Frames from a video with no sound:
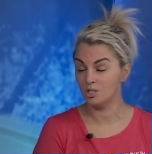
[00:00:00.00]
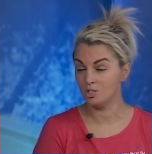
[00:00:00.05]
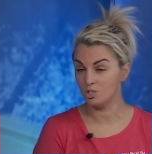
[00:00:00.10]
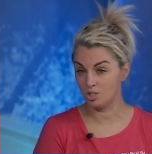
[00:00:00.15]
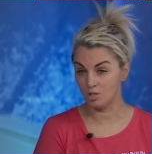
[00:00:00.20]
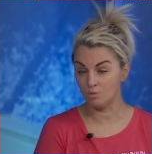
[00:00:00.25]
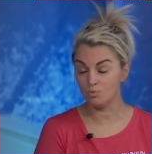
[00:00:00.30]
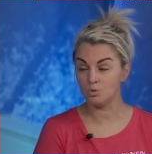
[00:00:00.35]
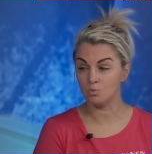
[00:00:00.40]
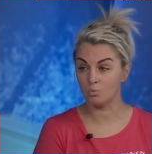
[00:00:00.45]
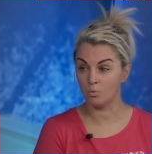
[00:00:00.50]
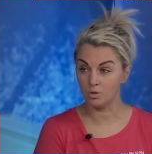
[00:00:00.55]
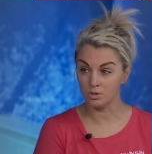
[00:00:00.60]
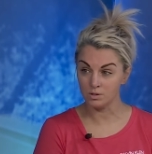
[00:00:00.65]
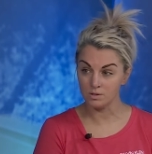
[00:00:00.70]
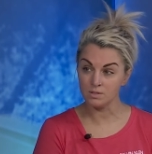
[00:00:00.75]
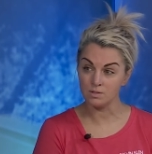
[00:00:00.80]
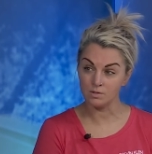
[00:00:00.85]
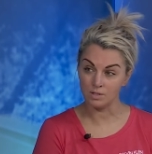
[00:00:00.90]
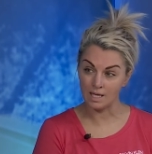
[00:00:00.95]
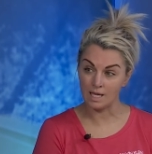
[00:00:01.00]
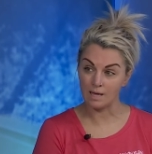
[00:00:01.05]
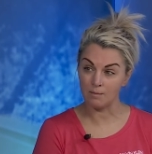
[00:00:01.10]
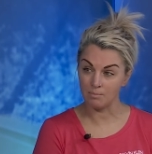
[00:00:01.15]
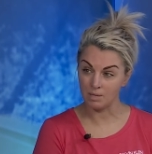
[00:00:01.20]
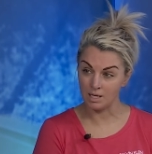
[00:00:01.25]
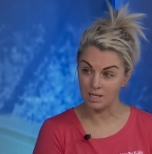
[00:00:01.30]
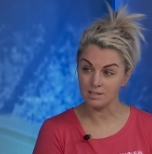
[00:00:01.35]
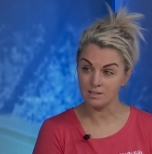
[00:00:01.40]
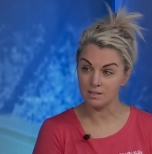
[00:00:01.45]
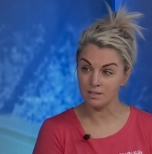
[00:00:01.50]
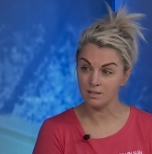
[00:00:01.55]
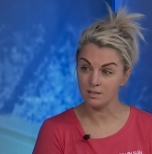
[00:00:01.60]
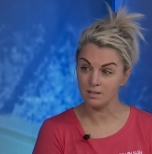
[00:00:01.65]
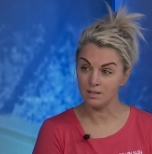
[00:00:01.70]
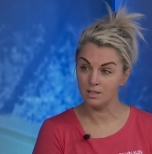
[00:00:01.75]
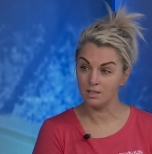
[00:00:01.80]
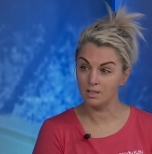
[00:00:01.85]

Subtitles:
She was wanting to get better.